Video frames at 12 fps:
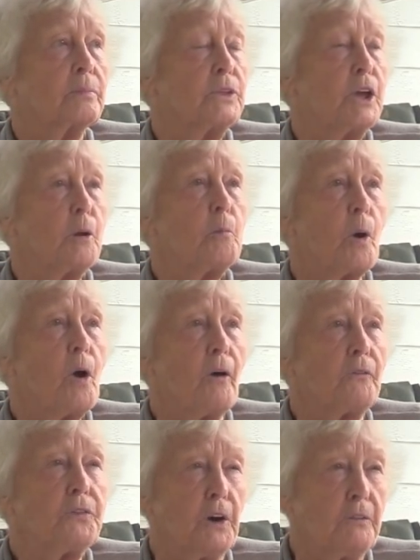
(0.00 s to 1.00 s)
timber
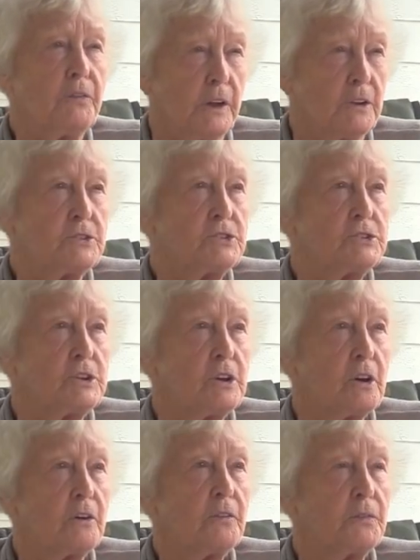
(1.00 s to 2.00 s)
off of it and
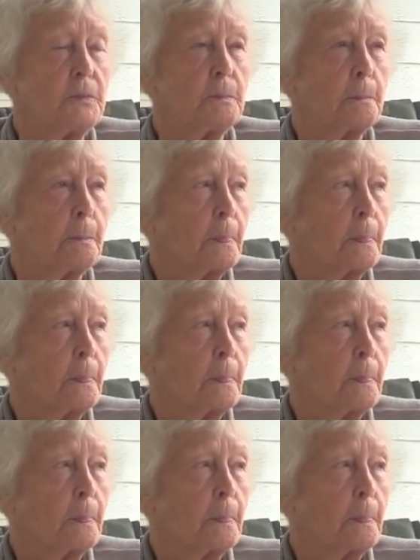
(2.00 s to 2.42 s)
stuff.